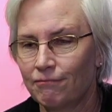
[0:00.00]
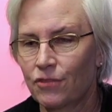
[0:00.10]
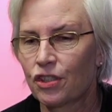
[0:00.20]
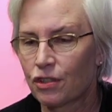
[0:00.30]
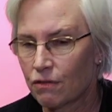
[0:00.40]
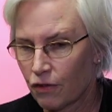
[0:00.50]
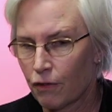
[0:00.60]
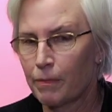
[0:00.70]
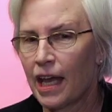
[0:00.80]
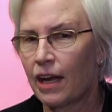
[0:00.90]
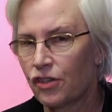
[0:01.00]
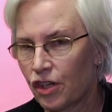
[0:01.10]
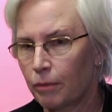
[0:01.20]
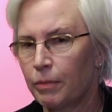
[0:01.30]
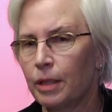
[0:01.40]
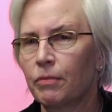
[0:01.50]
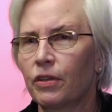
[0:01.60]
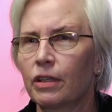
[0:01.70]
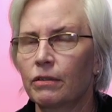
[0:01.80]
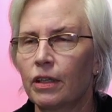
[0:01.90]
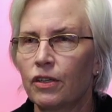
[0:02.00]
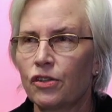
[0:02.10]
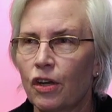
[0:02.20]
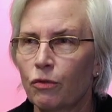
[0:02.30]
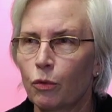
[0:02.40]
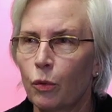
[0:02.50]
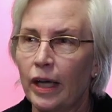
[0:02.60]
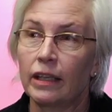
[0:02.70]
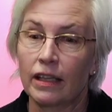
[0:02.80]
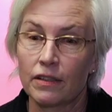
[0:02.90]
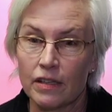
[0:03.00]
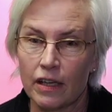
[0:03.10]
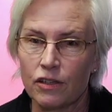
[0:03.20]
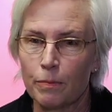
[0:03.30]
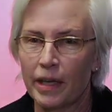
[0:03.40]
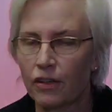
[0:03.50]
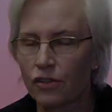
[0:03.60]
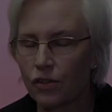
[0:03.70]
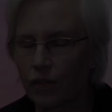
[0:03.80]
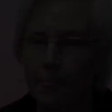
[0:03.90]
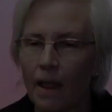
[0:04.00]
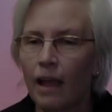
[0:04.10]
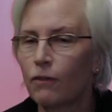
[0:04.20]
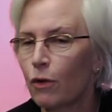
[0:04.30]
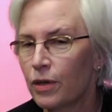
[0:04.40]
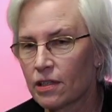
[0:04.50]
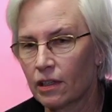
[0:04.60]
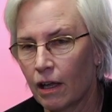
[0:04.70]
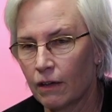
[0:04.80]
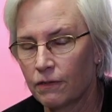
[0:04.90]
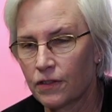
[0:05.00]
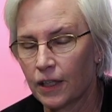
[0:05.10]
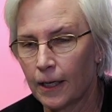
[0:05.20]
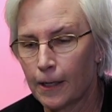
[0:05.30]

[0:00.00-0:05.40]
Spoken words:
just sort of managing people in a general way, like a stage manager. I've always loved